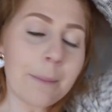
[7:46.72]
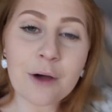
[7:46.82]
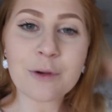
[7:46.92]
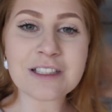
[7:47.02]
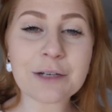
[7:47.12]

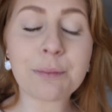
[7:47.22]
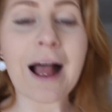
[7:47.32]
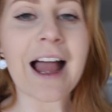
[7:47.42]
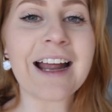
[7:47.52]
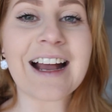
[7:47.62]
But we did
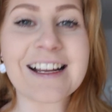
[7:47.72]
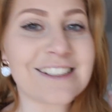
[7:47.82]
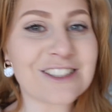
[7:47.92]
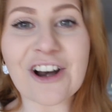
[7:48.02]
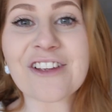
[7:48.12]
buy a
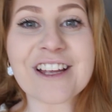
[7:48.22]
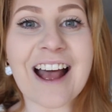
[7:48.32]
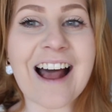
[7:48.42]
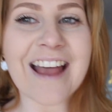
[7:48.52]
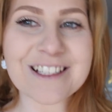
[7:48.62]
stroller,
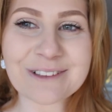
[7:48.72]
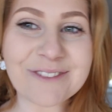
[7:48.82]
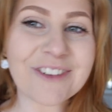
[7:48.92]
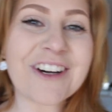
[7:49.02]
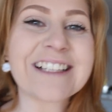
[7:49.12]
guys.
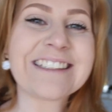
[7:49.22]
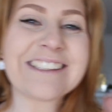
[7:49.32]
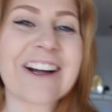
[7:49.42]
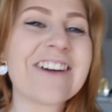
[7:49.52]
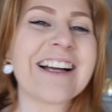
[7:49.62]
We bought a
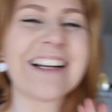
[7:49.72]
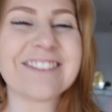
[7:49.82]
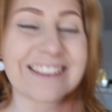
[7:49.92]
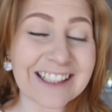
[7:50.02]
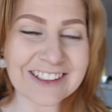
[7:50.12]
stroller.
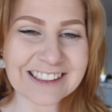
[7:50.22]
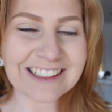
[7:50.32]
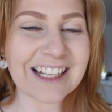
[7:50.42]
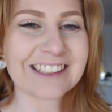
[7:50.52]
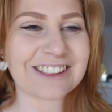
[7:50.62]
I'm so
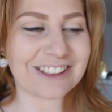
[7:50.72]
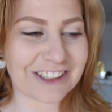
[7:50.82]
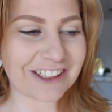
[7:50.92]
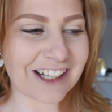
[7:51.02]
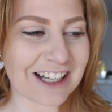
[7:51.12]
excited to
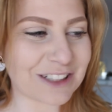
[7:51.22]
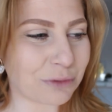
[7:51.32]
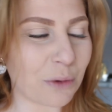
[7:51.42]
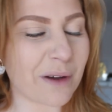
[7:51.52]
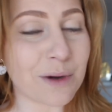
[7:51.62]
show you guys
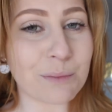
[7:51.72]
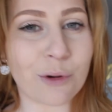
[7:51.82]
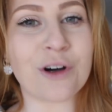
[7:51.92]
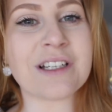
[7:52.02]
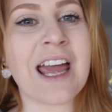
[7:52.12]
what one we
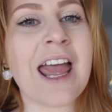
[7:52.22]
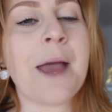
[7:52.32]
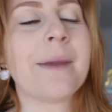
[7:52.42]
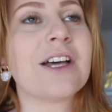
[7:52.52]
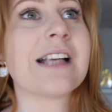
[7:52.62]
bought
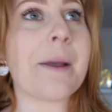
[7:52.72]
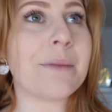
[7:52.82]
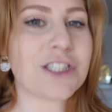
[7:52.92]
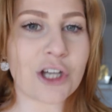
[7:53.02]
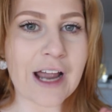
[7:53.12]
because
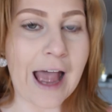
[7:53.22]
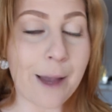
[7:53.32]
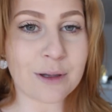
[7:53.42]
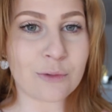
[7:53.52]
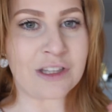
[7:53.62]
I'm so
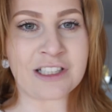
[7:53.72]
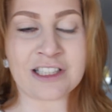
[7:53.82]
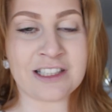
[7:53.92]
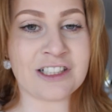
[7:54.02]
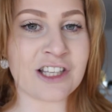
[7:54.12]
happy with the
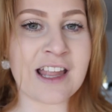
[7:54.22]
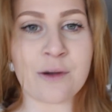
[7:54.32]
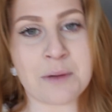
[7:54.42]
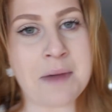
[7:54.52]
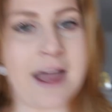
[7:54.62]
decision that we